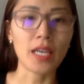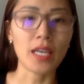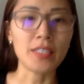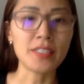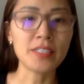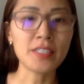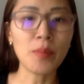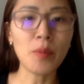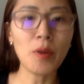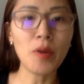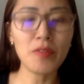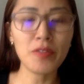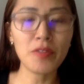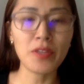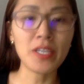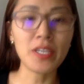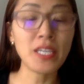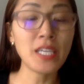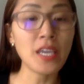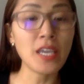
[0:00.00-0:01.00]
some of the
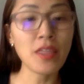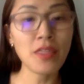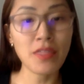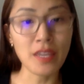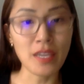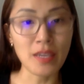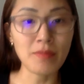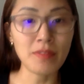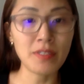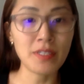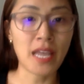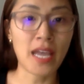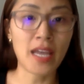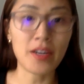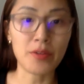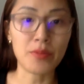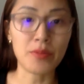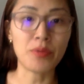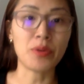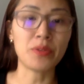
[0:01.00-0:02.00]
key themes that
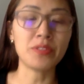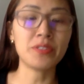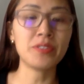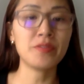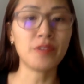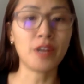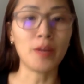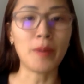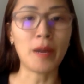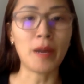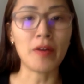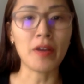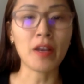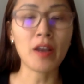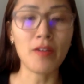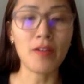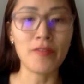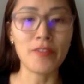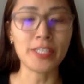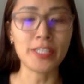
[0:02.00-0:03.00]
arose from our
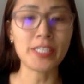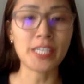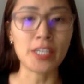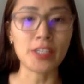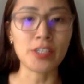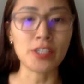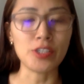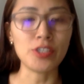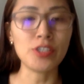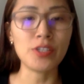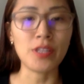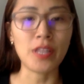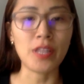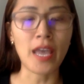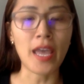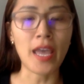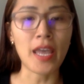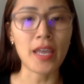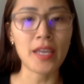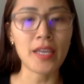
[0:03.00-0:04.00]
conversation
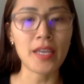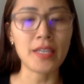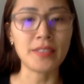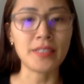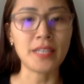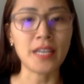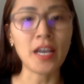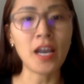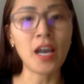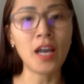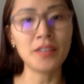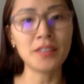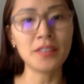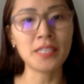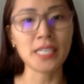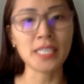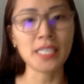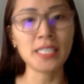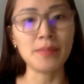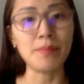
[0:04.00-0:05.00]
today is that
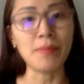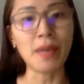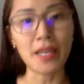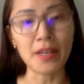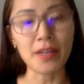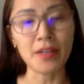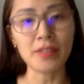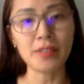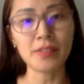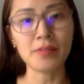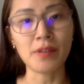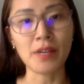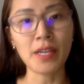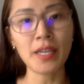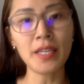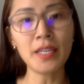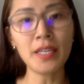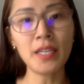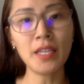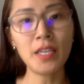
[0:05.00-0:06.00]
context matters,
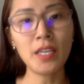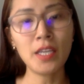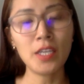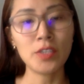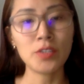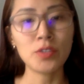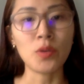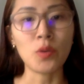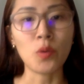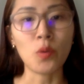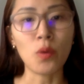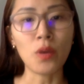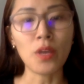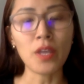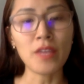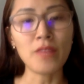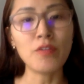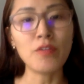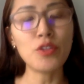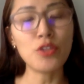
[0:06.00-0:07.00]
right? So
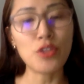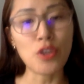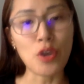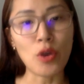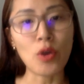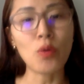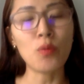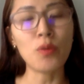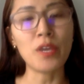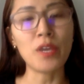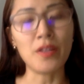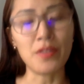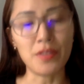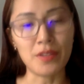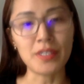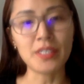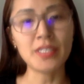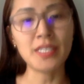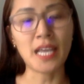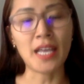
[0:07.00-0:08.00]
even though we
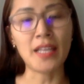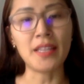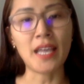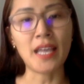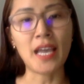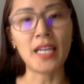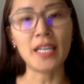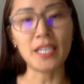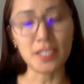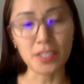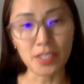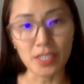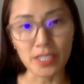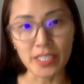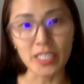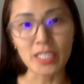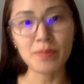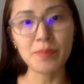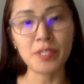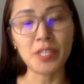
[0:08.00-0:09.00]
understand that
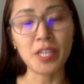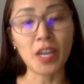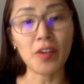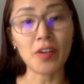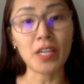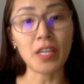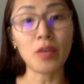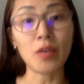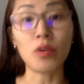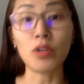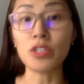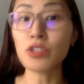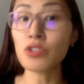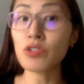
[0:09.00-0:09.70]
interdisciplinary or